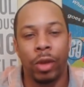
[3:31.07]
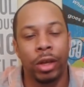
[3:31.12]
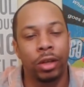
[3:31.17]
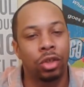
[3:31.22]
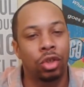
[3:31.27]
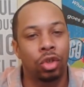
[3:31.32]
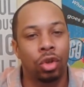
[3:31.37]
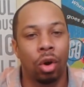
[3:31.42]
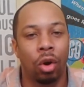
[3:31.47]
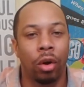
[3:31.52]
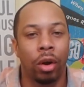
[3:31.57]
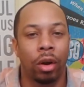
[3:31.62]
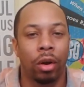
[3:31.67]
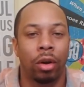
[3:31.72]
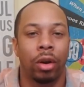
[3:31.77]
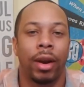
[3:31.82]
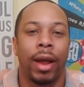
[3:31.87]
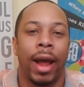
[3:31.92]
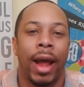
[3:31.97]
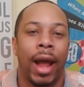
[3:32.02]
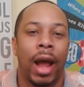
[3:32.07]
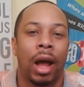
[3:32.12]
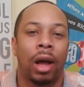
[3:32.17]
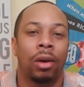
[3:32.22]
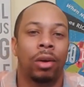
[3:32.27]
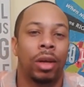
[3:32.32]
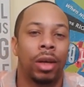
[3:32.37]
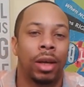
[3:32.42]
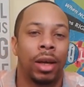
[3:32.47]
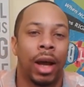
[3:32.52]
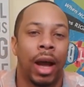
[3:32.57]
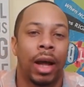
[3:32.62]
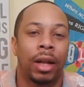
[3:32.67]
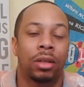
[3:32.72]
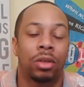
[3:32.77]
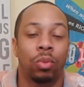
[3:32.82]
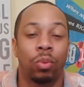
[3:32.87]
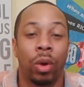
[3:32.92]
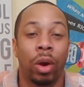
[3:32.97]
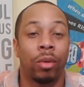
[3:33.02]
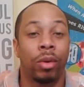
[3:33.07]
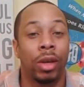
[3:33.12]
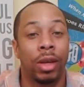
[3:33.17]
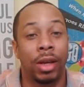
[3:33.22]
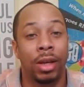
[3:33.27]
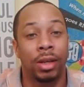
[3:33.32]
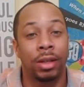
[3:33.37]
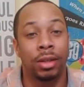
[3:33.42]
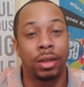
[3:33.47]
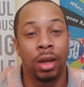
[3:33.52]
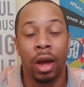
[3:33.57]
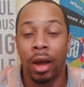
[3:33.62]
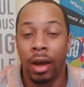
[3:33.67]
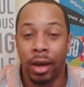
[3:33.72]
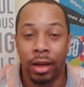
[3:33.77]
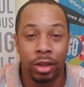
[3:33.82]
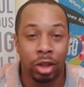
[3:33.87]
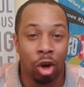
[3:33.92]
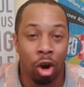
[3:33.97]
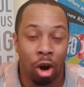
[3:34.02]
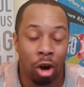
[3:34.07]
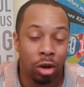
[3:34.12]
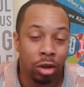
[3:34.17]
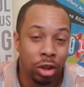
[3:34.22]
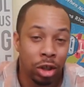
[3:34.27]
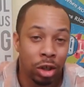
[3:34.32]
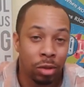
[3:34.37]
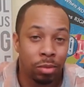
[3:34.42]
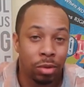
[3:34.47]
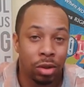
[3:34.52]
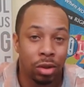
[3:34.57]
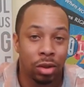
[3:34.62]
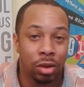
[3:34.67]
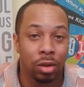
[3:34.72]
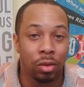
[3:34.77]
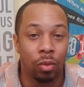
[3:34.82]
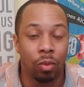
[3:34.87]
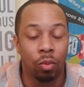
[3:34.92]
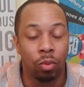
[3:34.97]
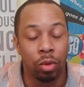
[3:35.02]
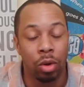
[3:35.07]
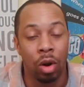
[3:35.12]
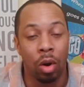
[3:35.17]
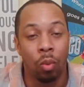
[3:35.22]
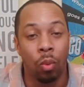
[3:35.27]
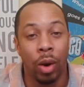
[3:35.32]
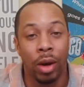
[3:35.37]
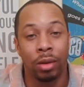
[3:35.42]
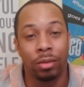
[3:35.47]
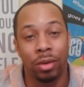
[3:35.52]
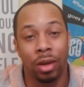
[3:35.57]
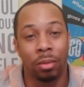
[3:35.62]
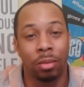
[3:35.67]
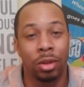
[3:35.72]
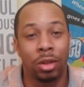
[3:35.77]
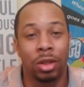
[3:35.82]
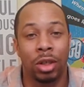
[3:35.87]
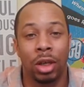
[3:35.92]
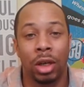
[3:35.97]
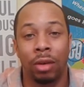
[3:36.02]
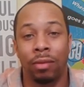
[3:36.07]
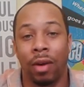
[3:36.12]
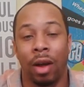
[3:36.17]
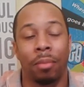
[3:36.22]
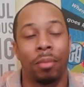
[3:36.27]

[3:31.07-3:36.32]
His story on how he got to where he is, his hardships, and you know what he was able to achieve.